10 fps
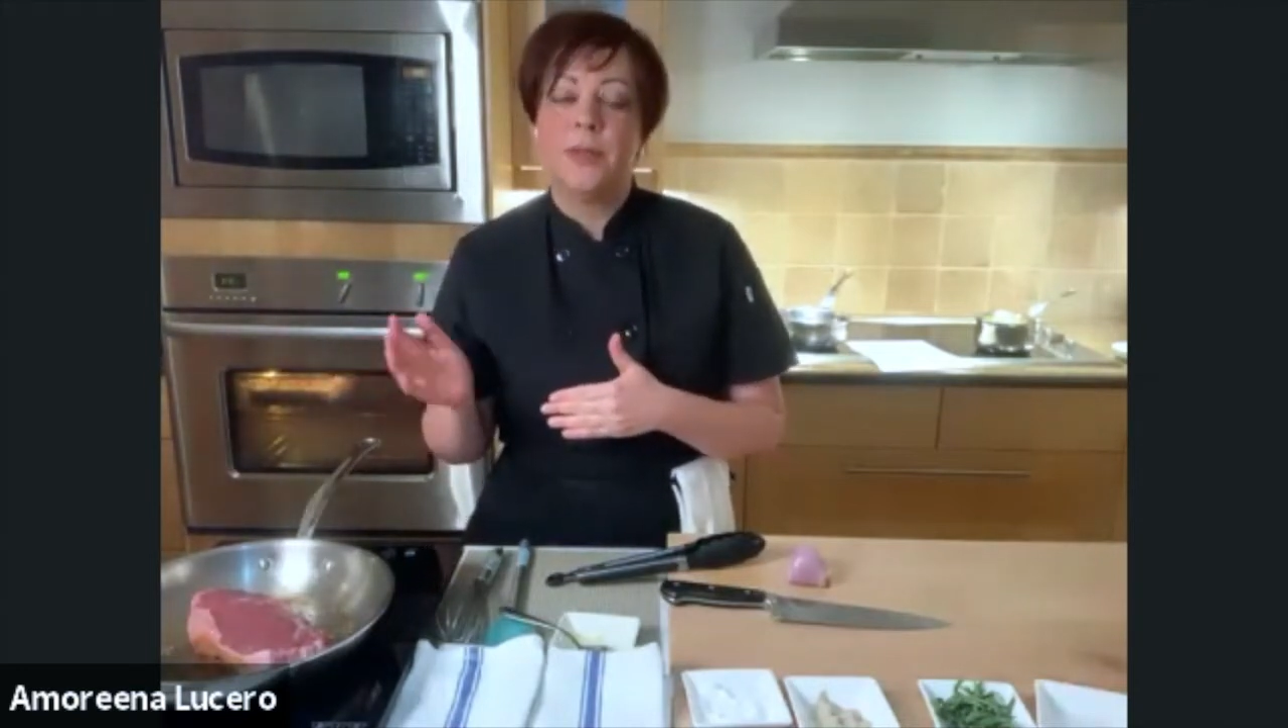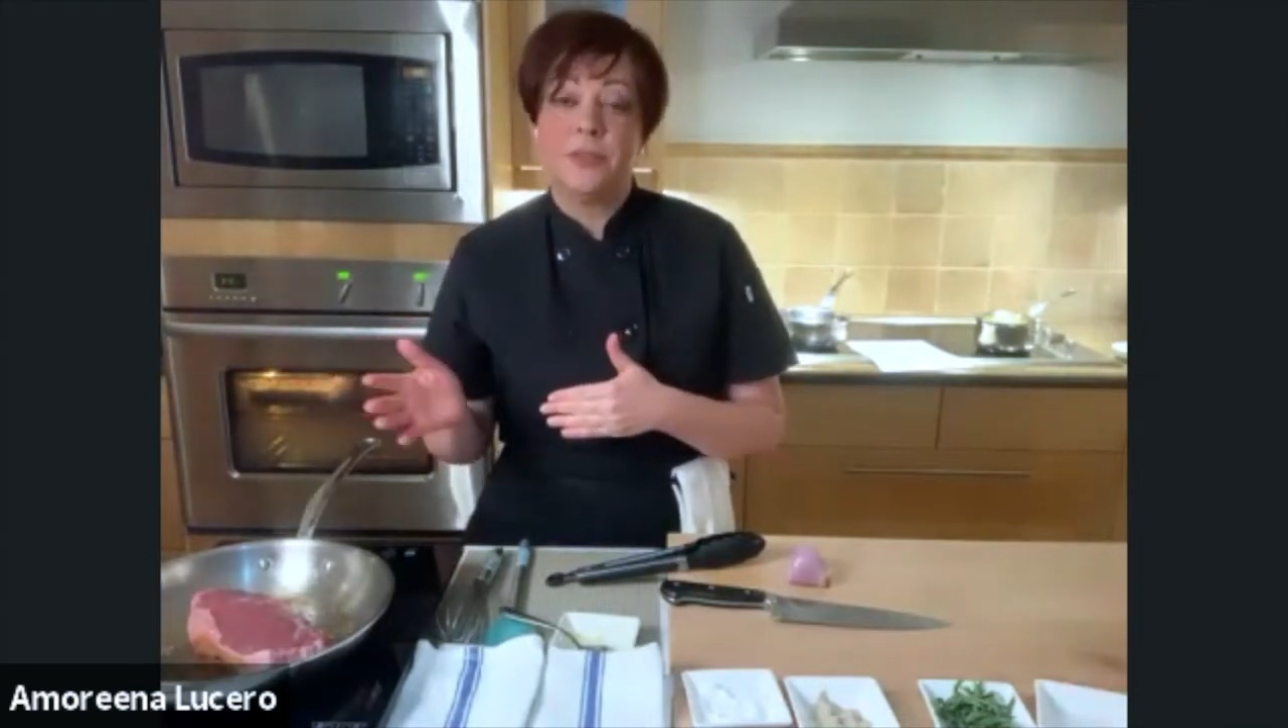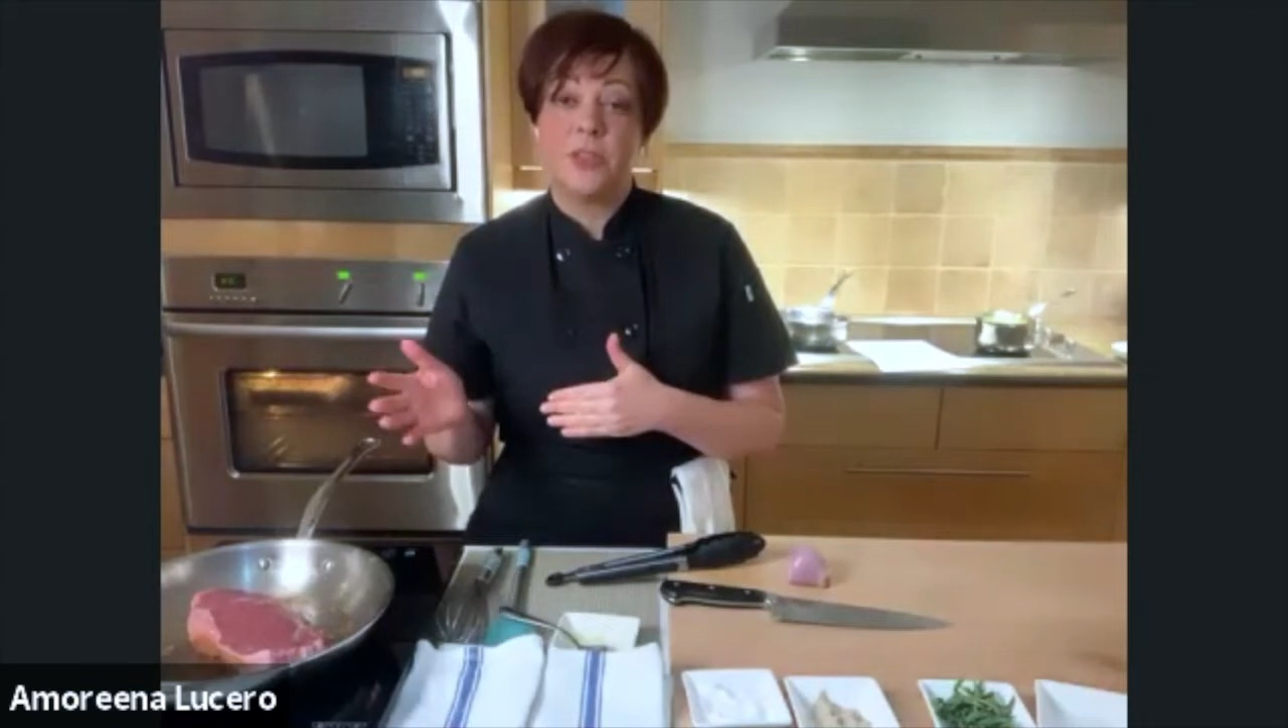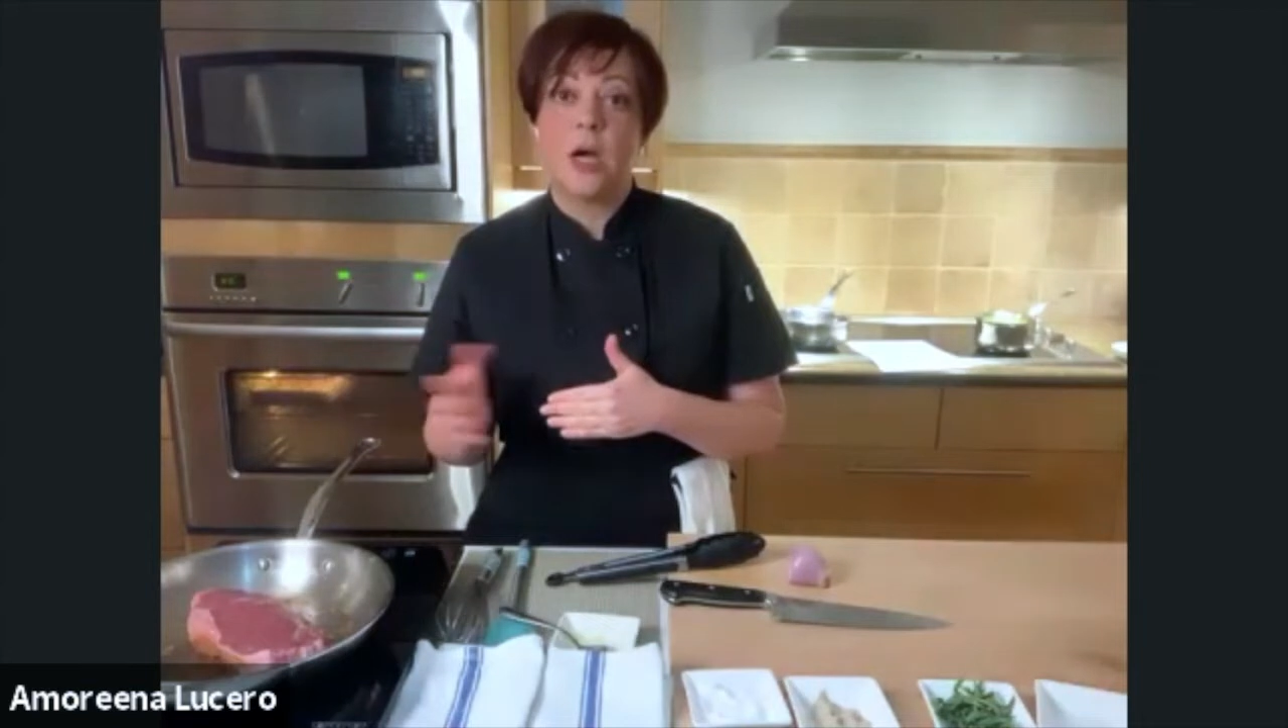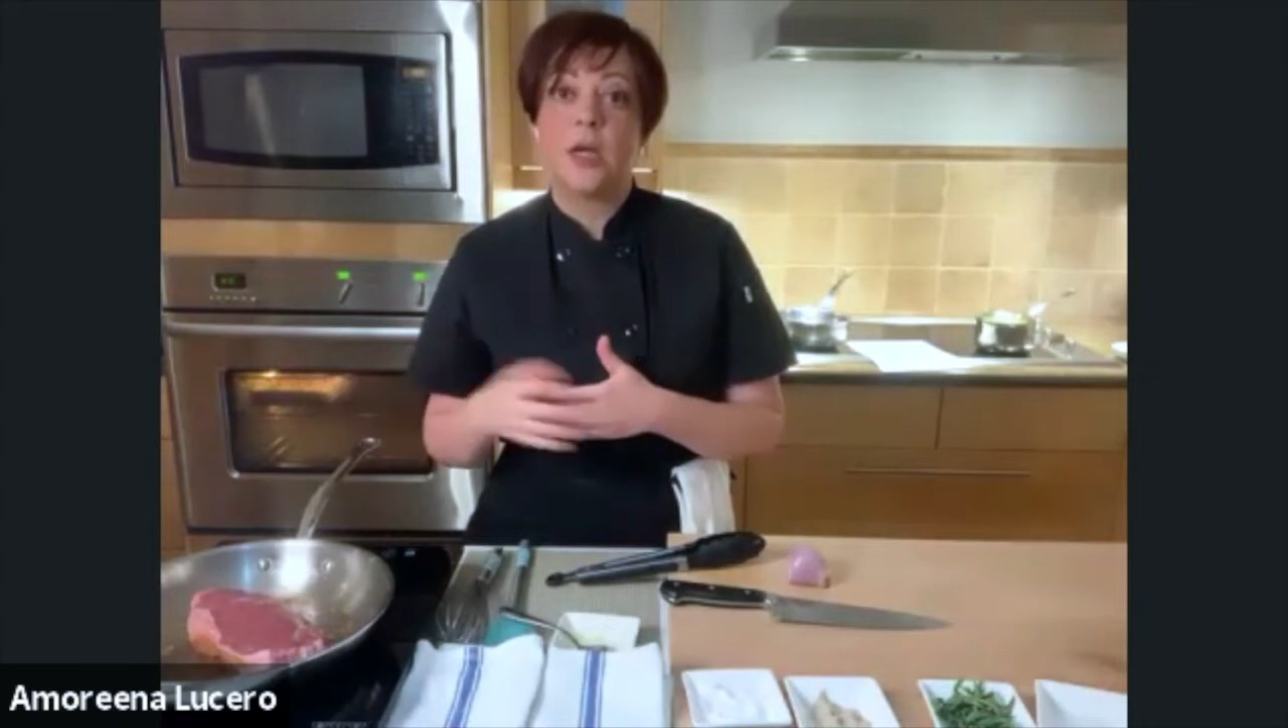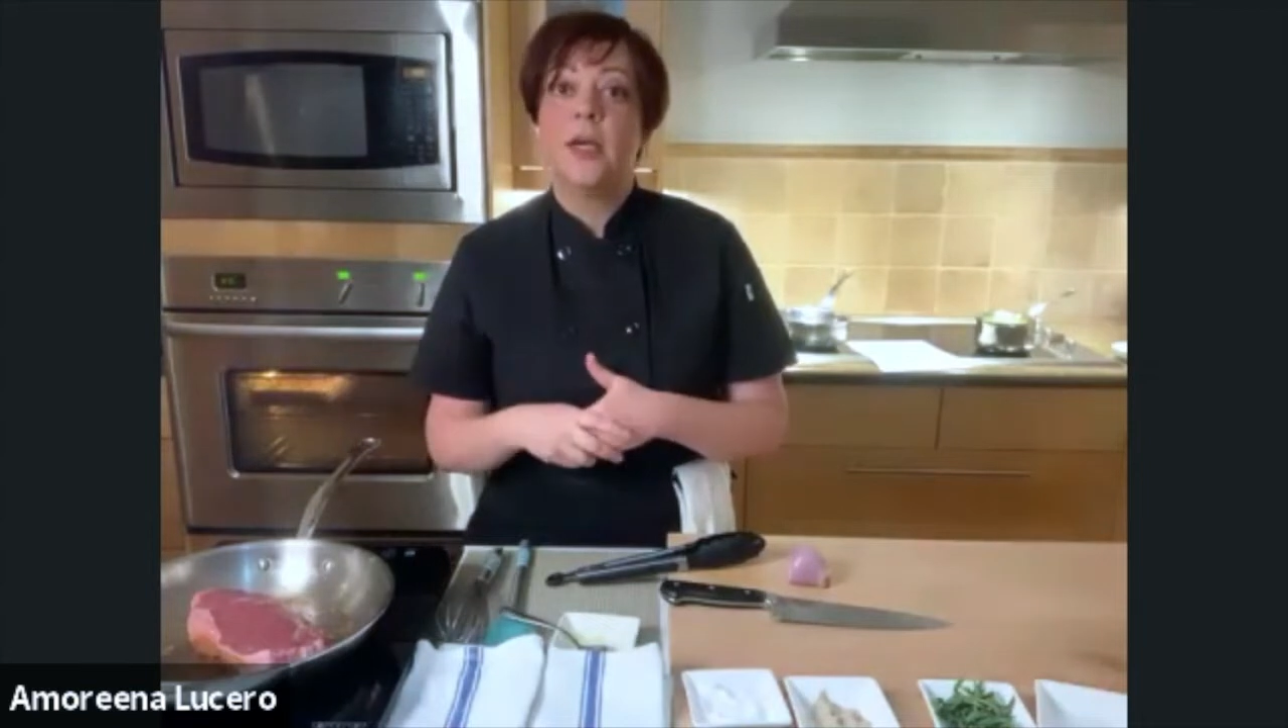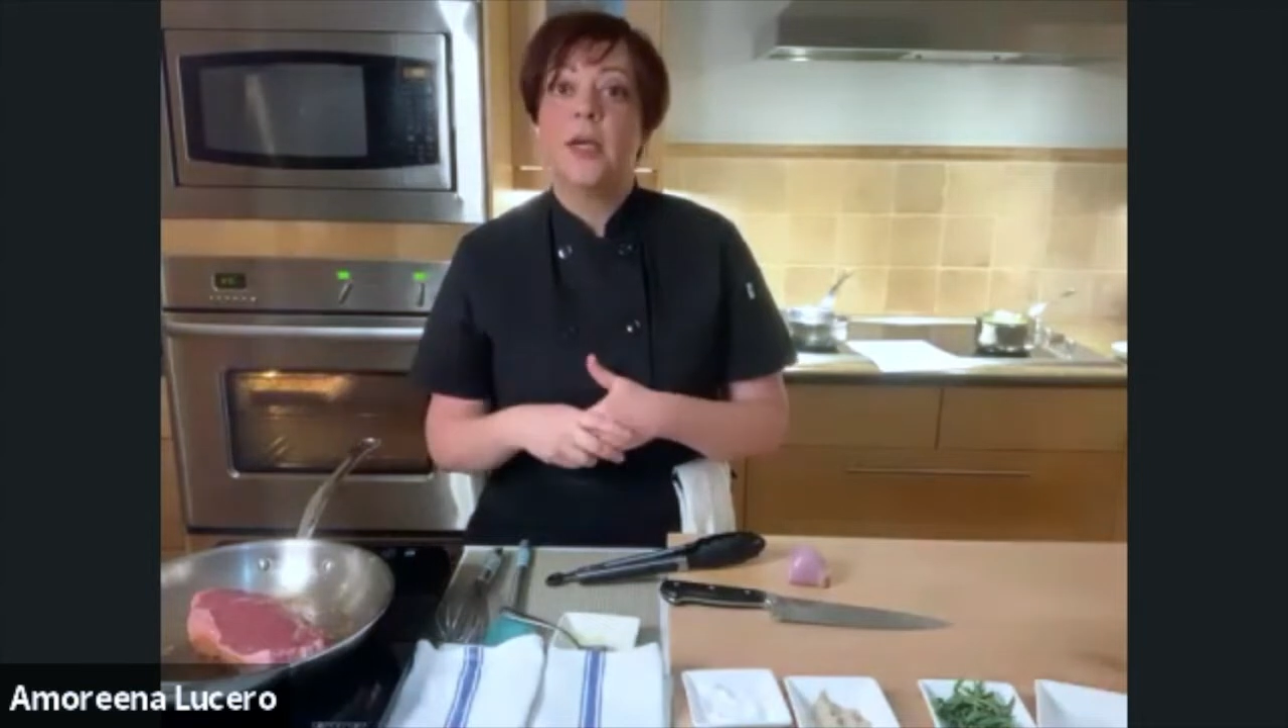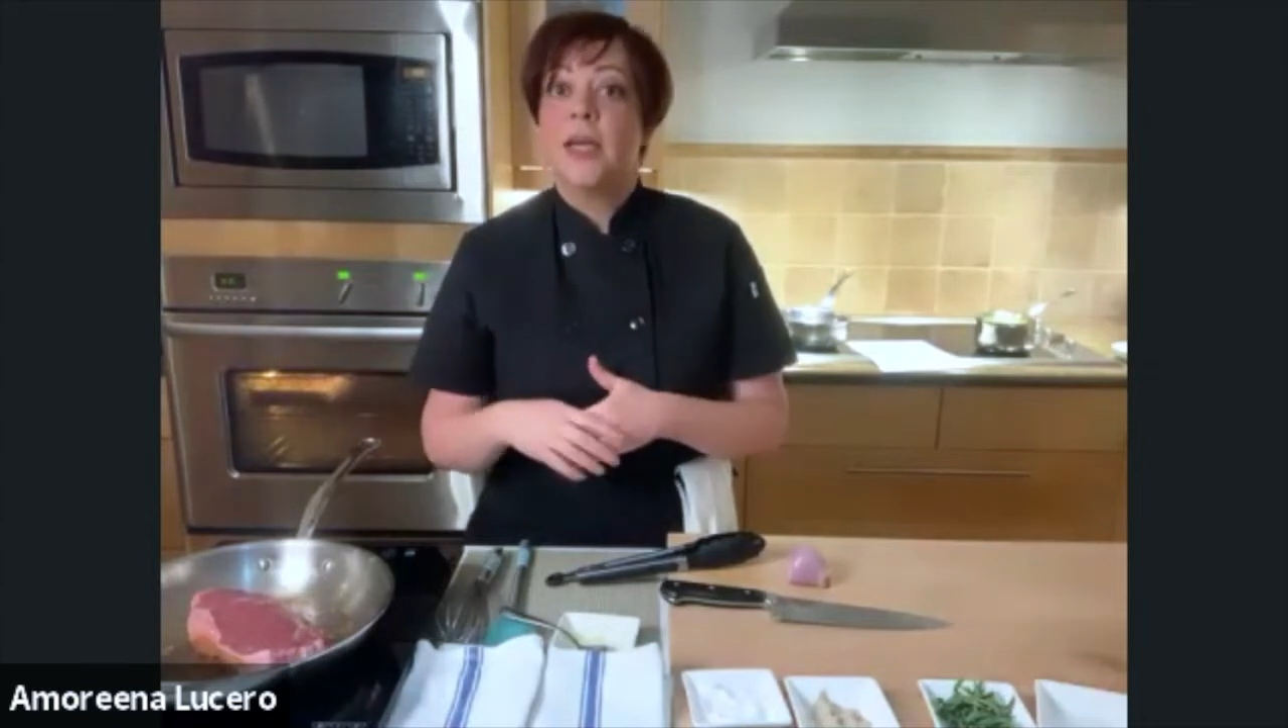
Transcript: Beef stock